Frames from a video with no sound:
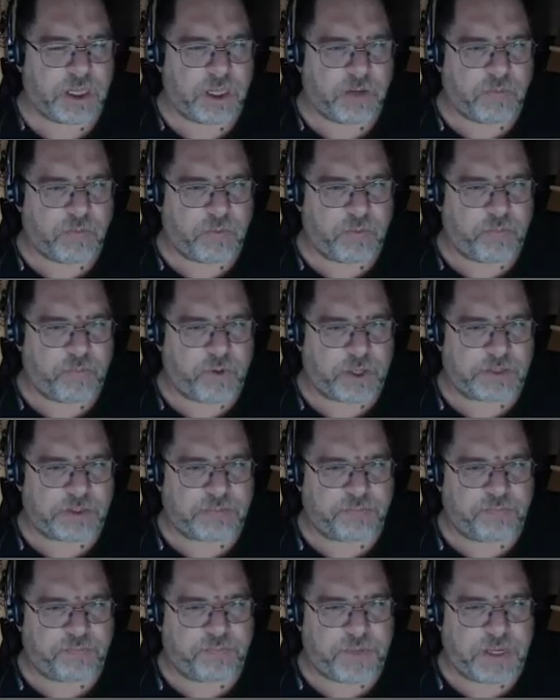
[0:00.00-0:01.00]
we're going to press
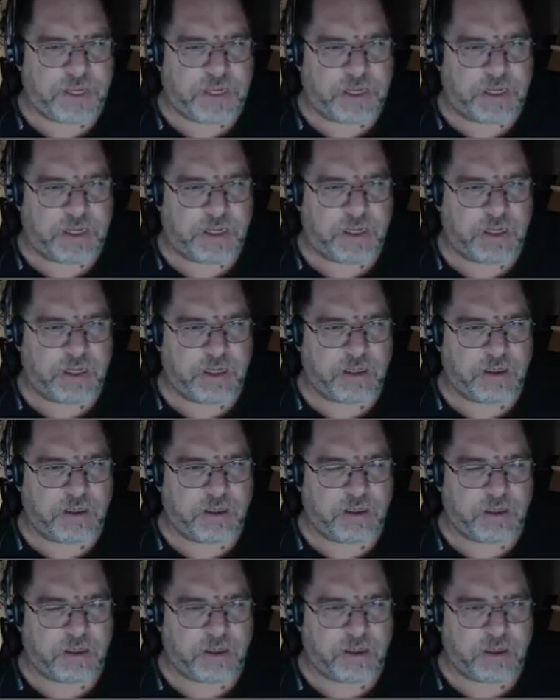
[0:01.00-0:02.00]
B
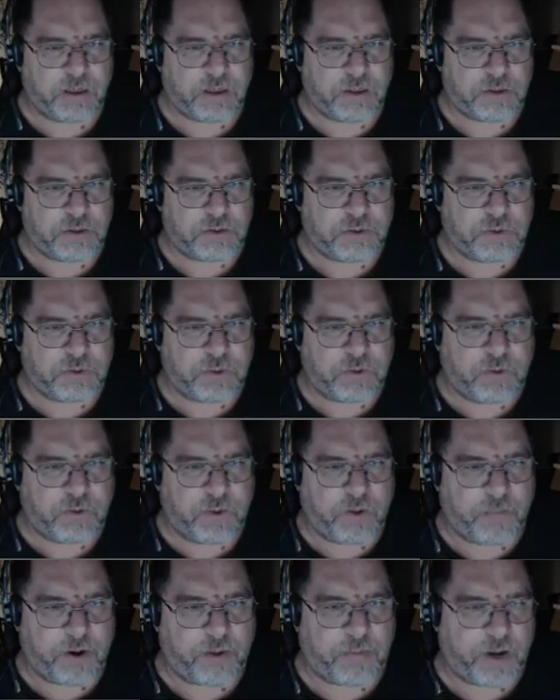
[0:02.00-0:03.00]
to
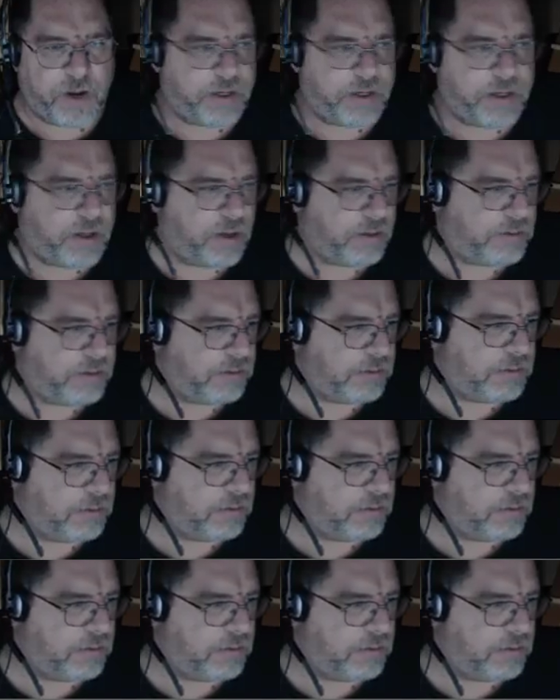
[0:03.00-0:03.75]
equip our binocs.